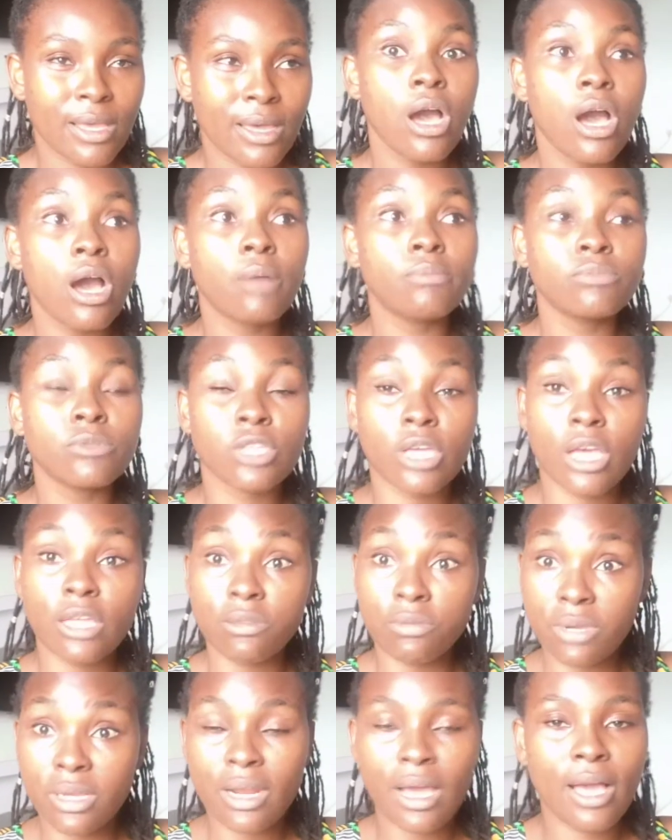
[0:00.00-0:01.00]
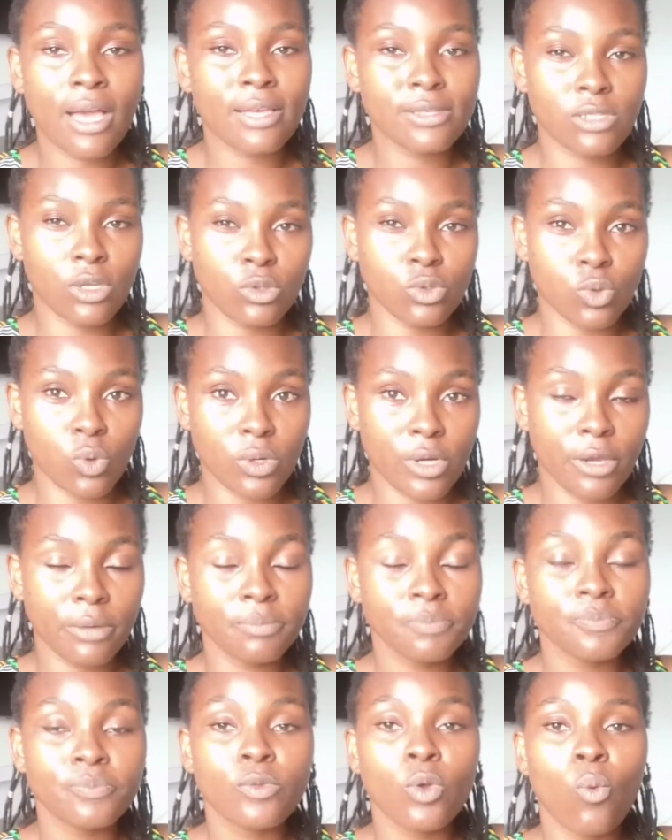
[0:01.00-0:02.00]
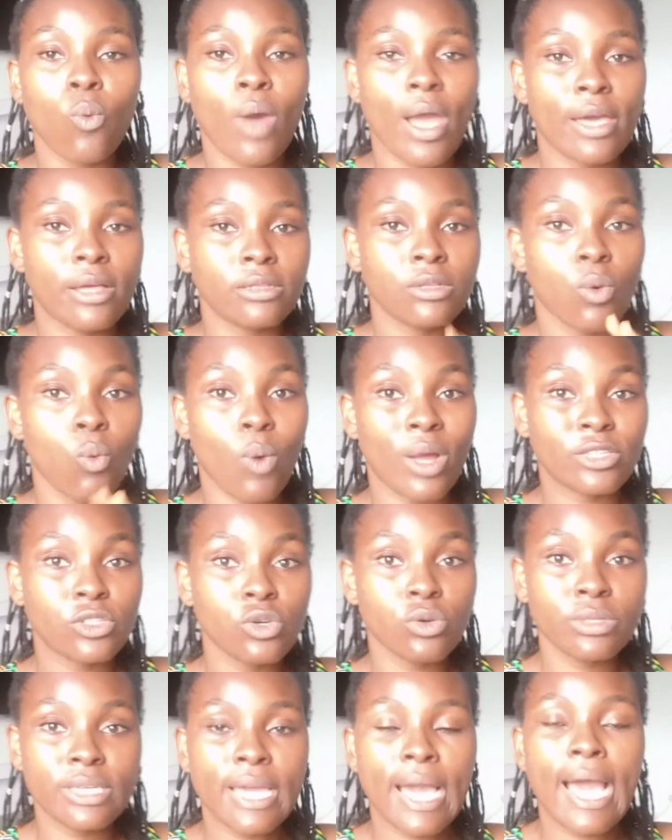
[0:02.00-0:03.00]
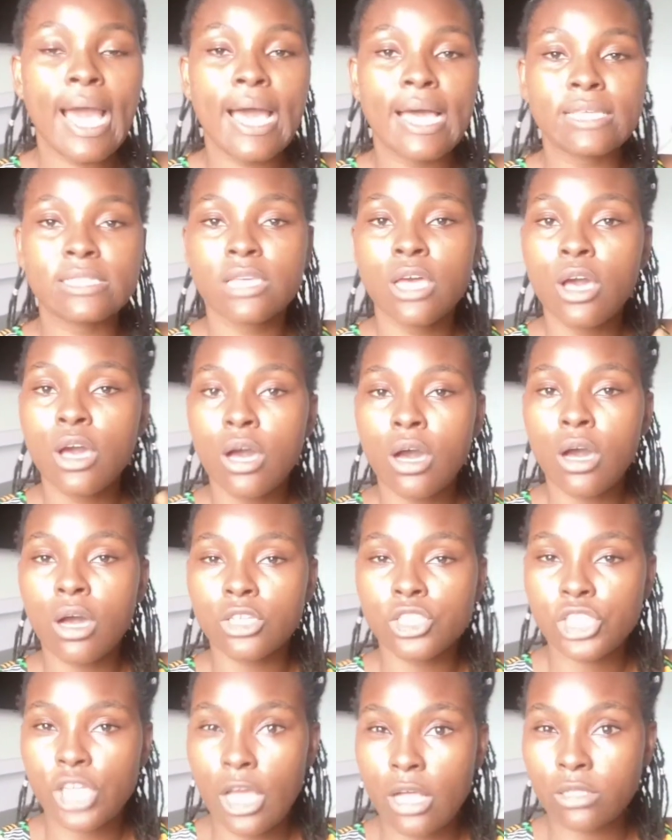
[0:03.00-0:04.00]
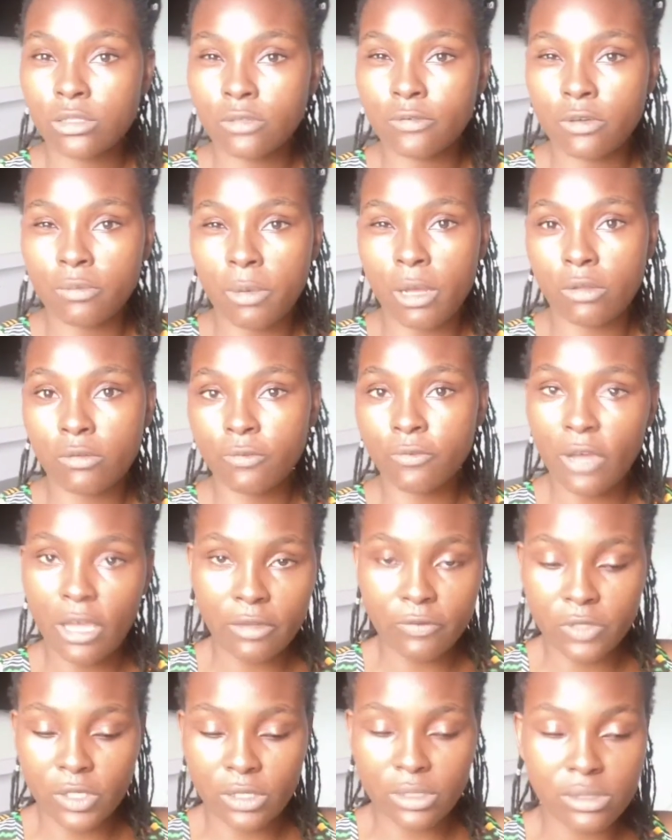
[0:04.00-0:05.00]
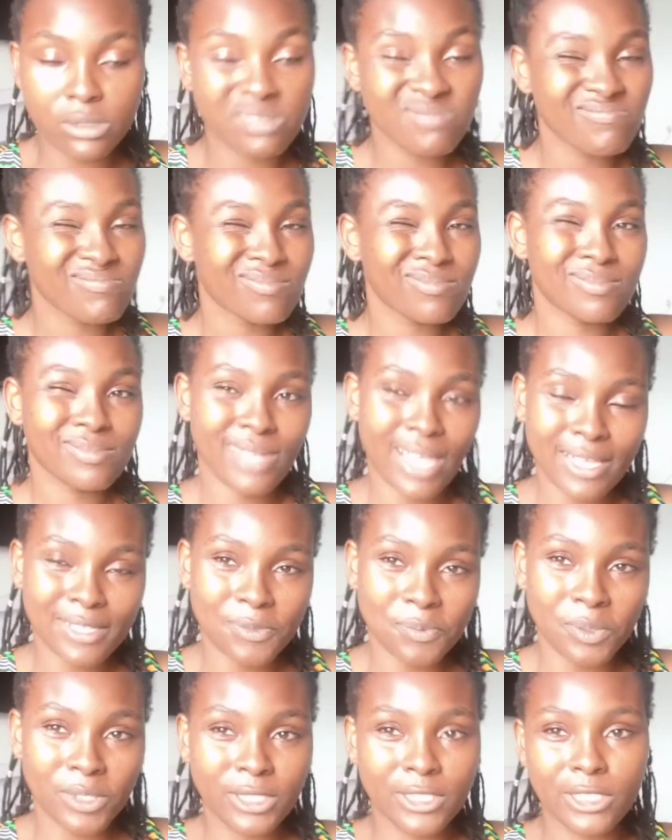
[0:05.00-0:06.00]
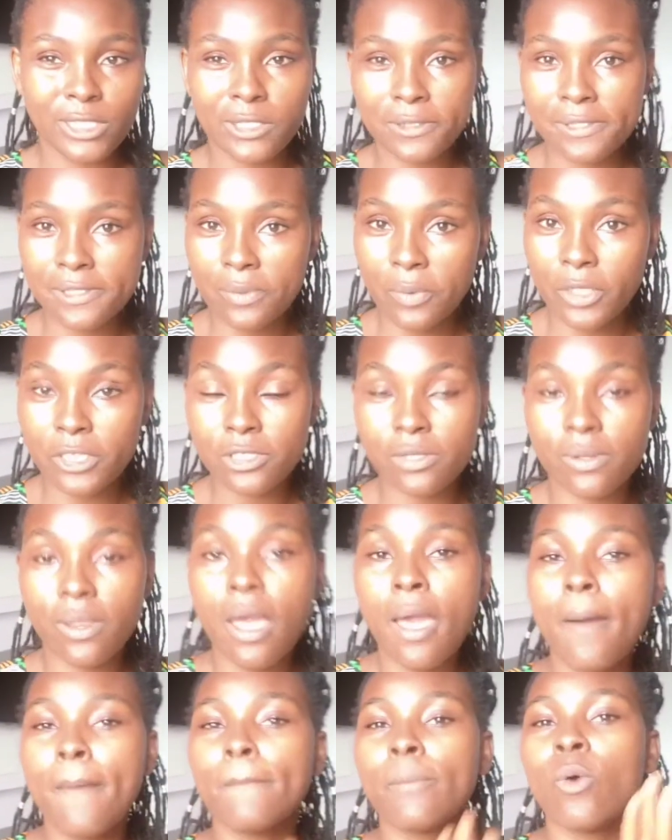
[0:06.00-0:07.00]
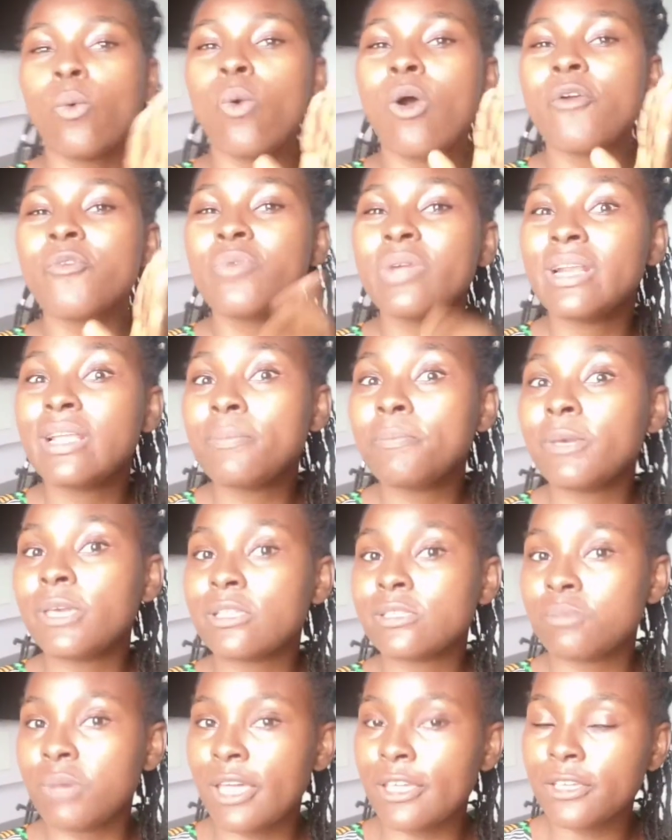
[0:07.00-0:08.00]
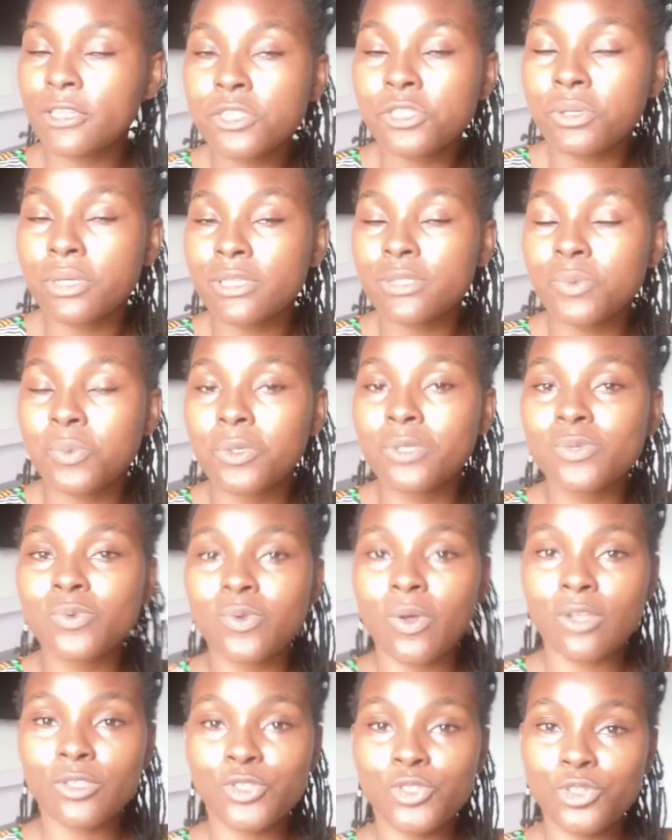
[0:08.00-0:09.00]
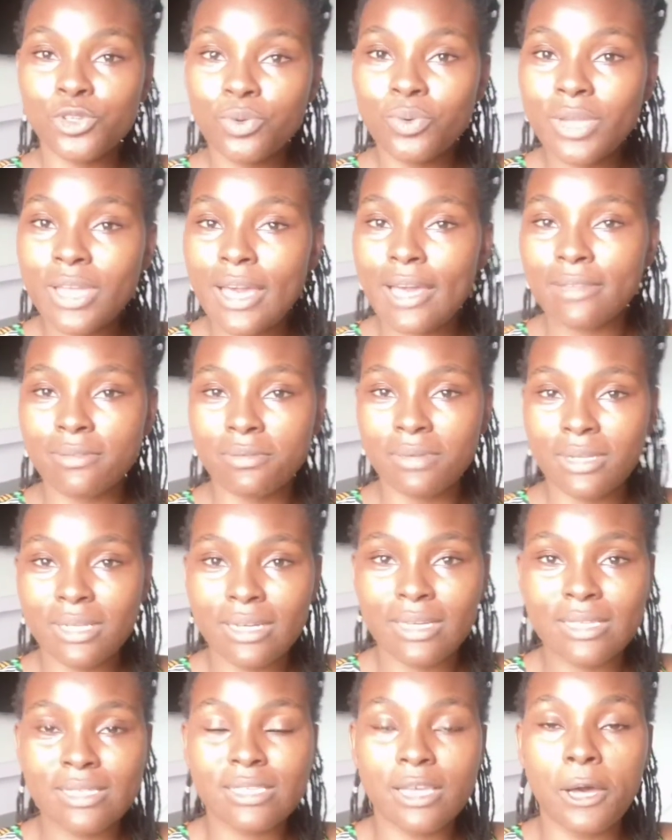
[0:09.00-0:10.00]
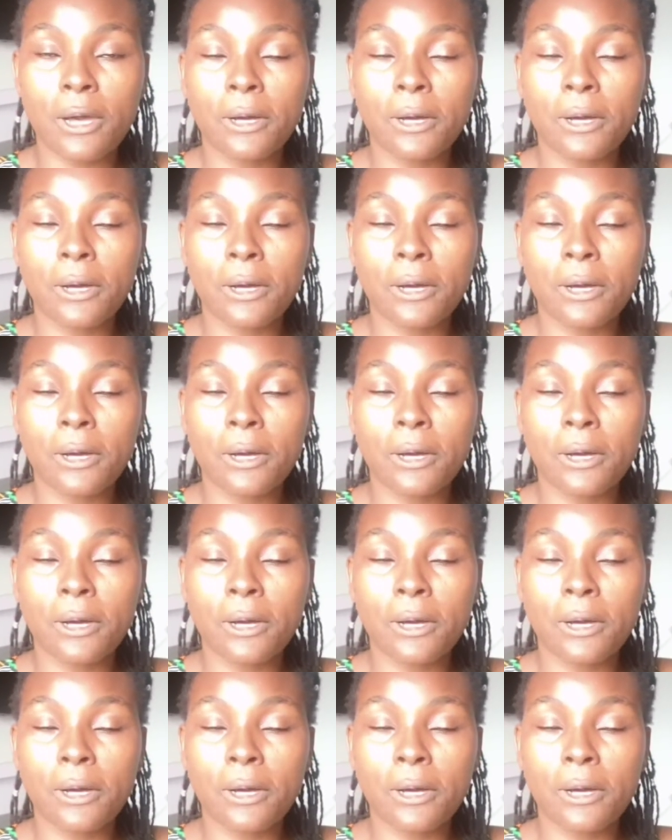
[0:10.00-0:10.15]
Ka3na has a daughter, while Wathoni has a child of about 5 years. That's really inconsequential. But what really piqued my interest was during Ka3na's